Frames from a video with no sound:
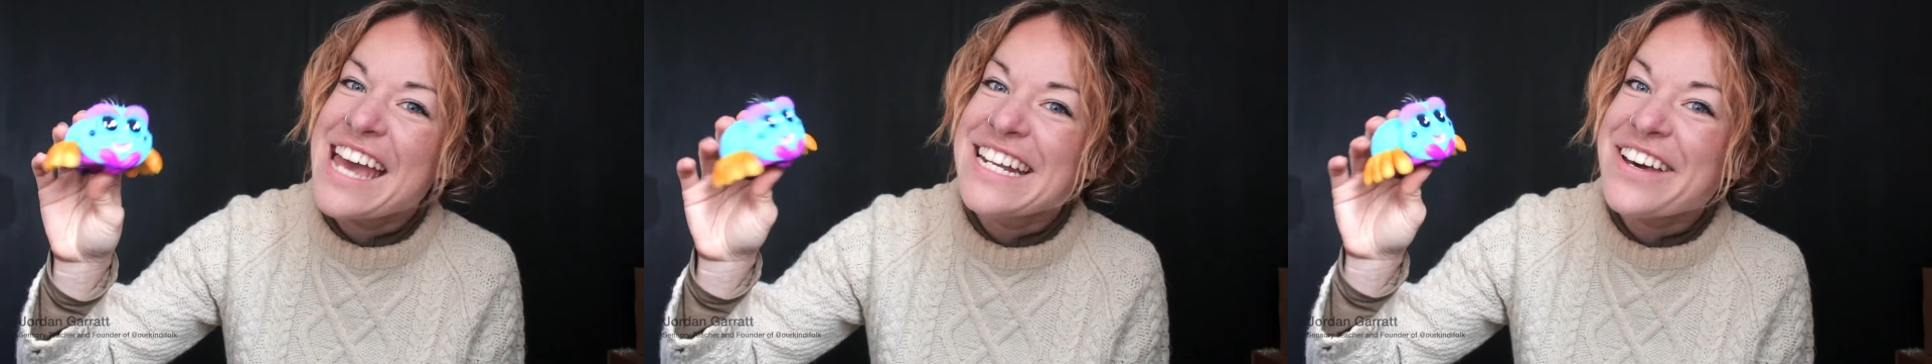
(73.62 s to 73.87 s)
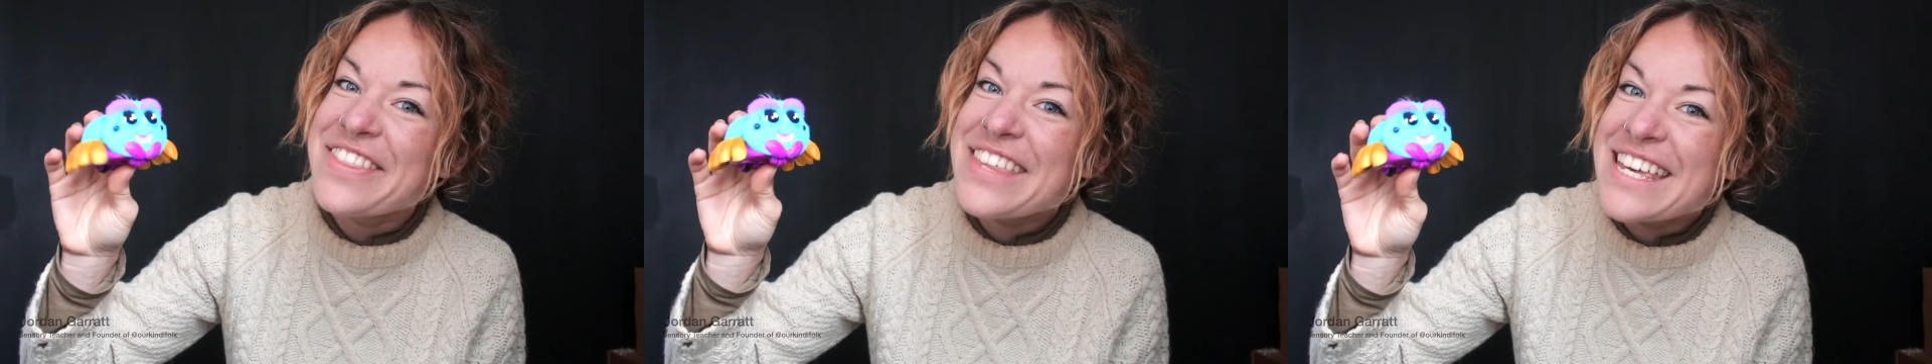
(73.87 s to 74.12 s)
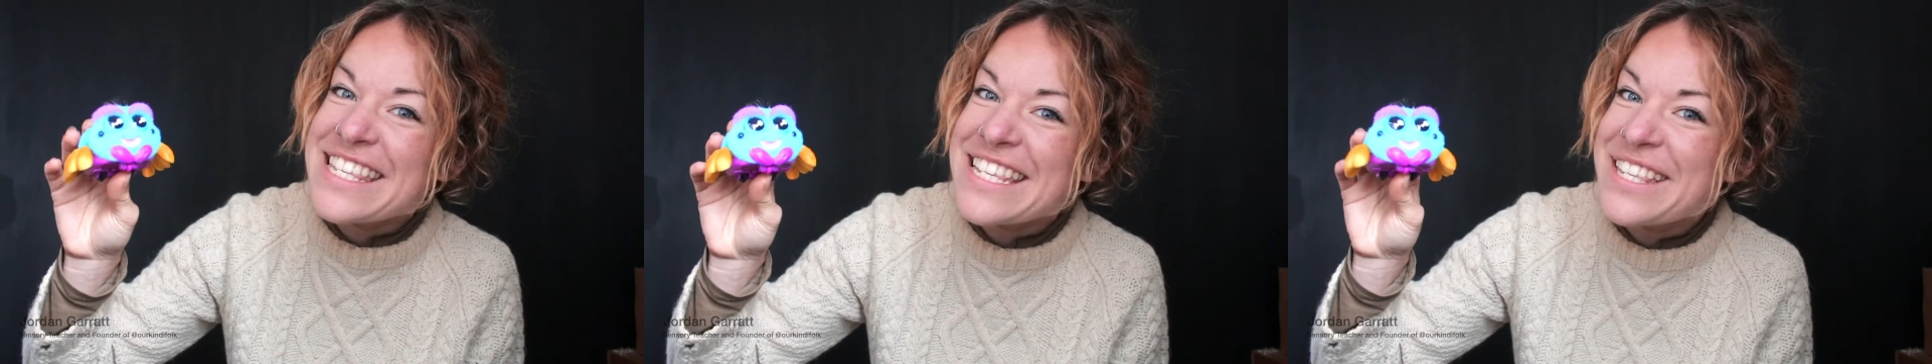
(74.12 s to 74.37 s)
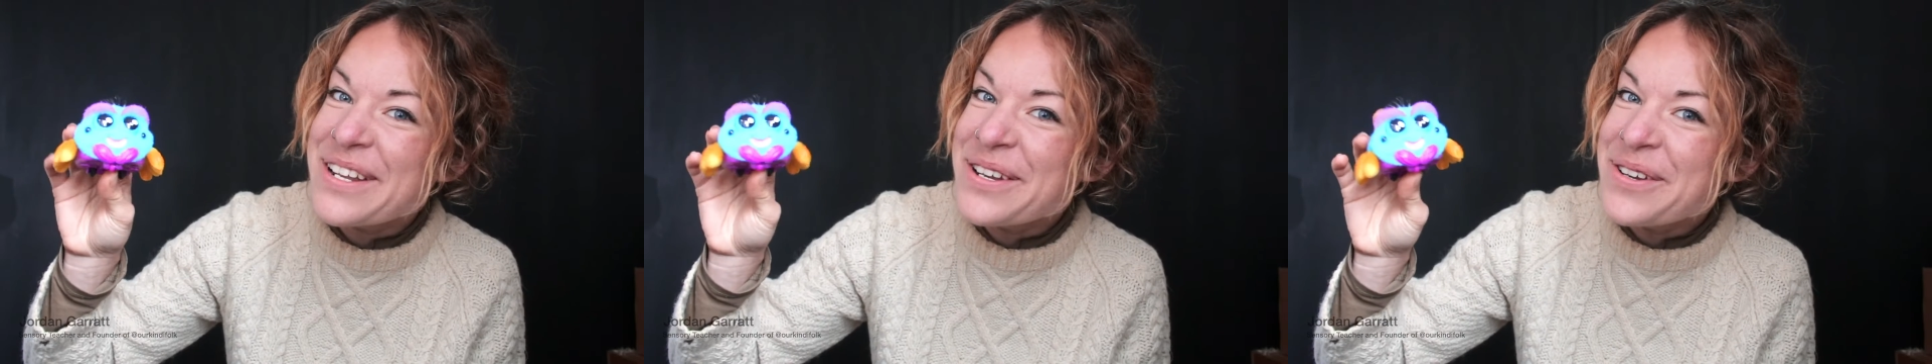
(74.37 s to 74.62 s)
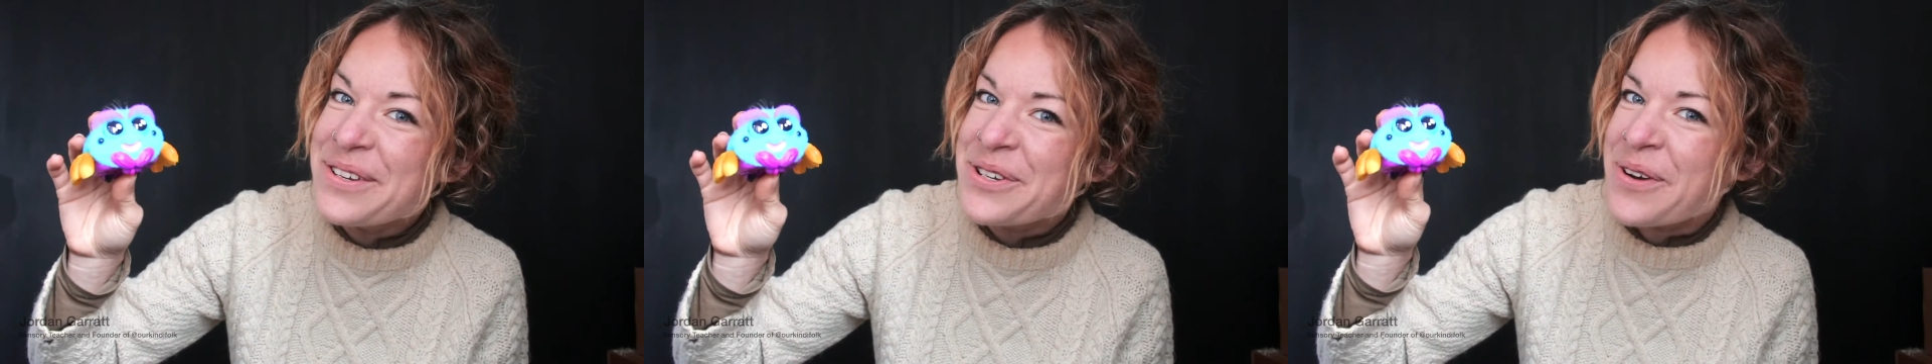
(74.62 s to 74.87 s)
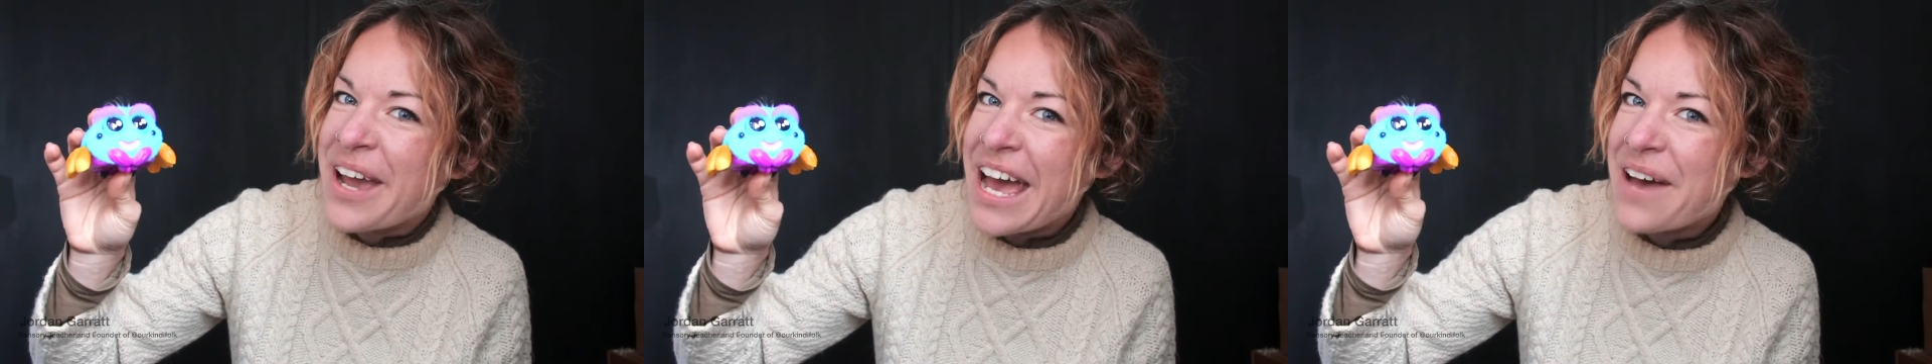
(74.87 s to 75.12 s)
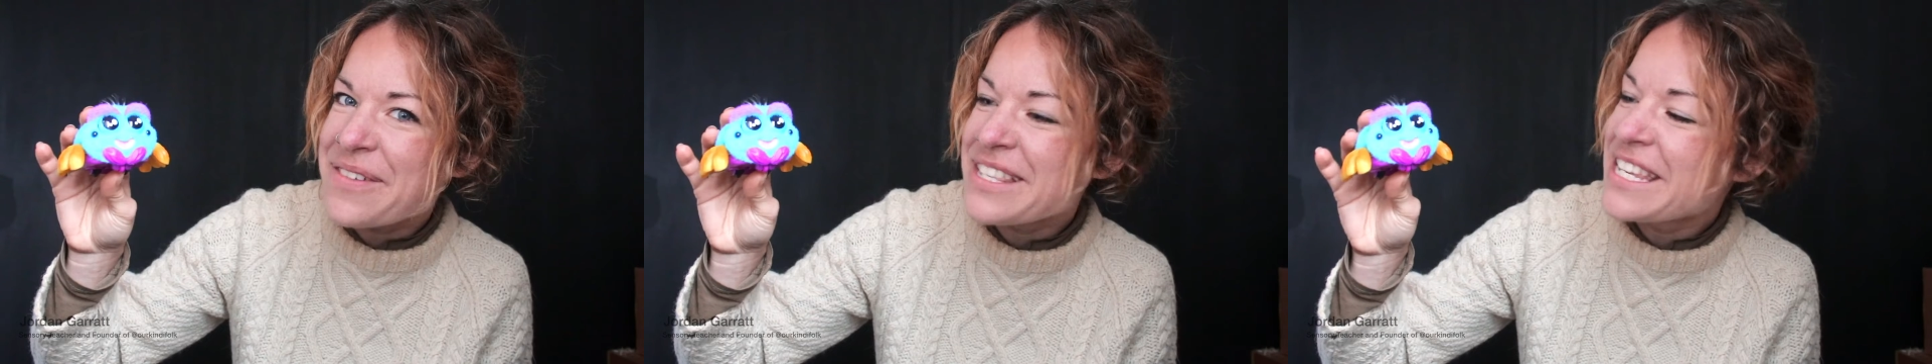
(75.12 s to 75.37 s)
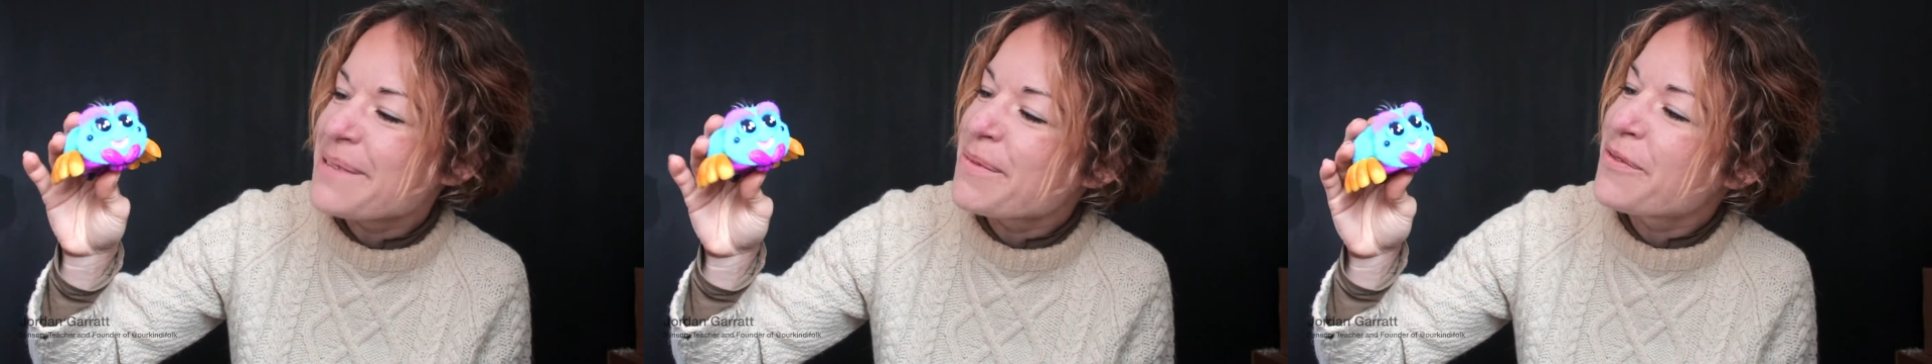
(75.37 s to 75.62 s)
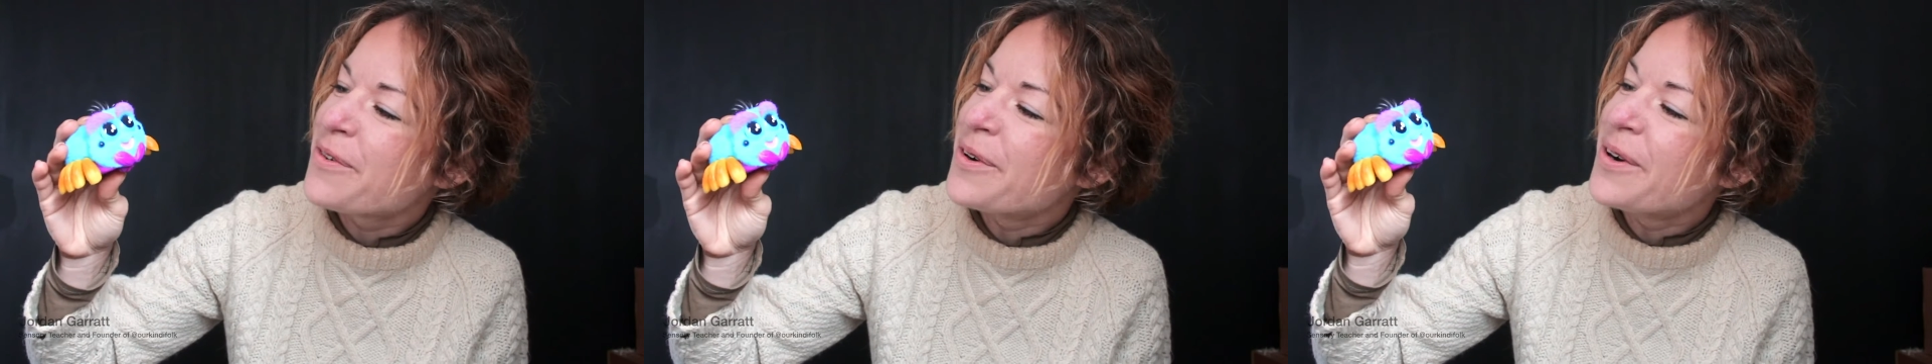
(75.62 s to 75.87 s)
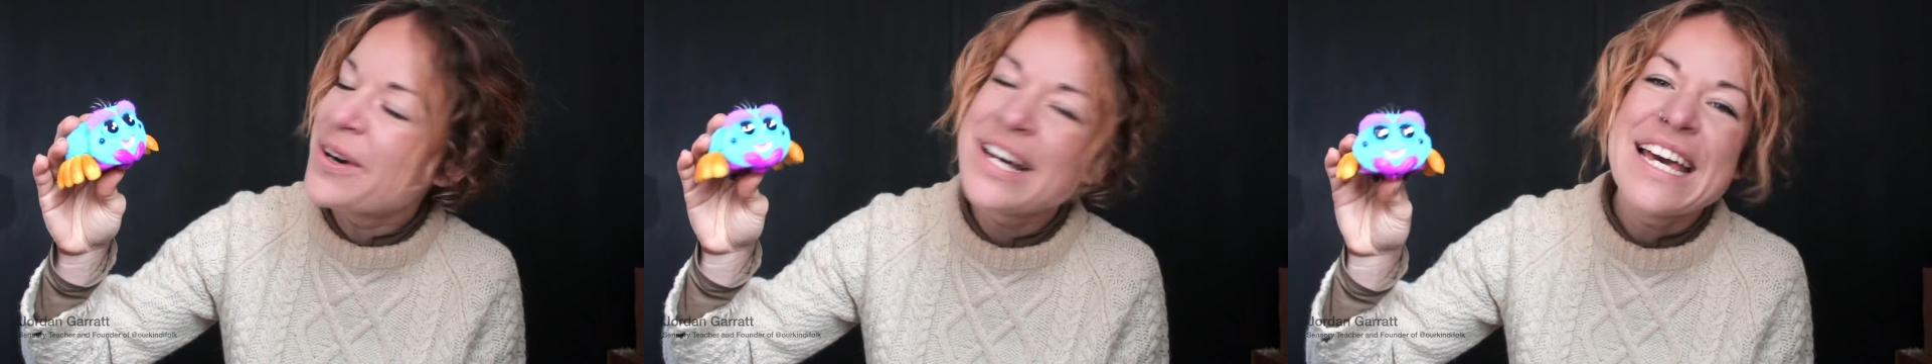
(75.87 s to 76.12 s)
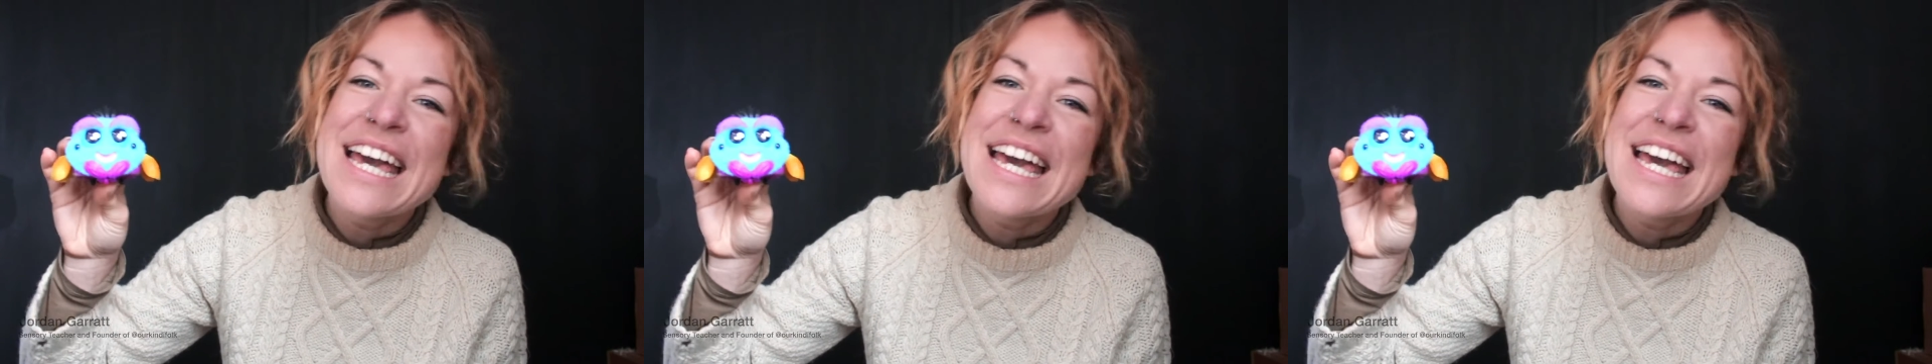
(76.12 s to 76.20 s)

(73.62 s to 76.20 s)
Now this is a new toy I haven't seen before.